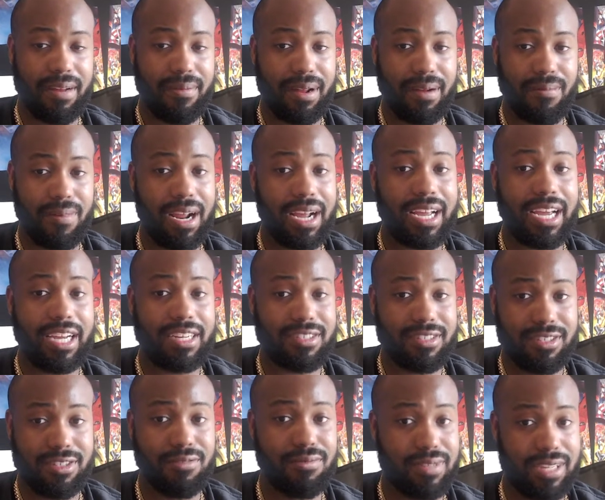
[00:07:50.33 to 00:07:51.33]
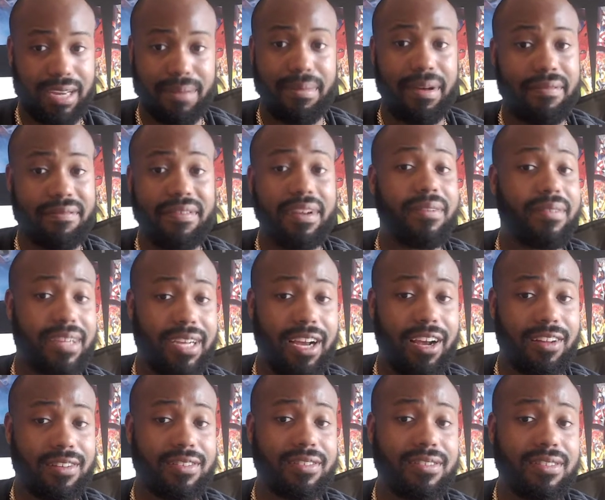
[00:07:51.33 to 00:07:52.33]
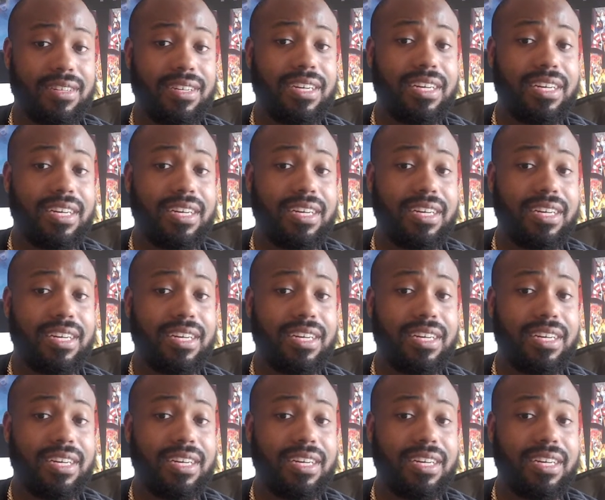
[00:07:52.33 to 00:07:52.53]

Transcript: Like Ratcatcher 2 was like my favorite character